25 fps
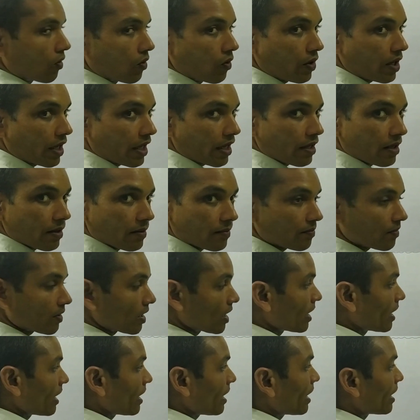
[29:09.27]
Okay,
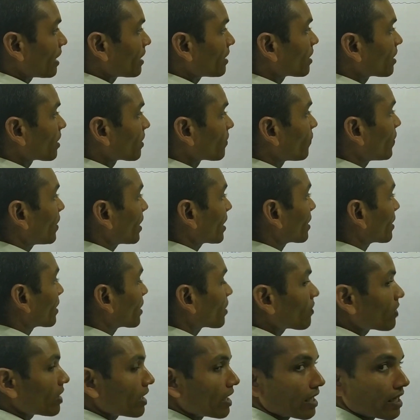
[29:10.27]
and the
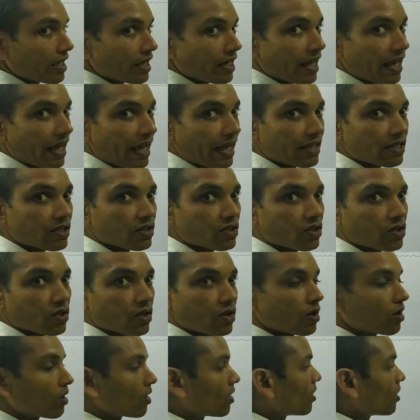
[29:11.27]
refractive index,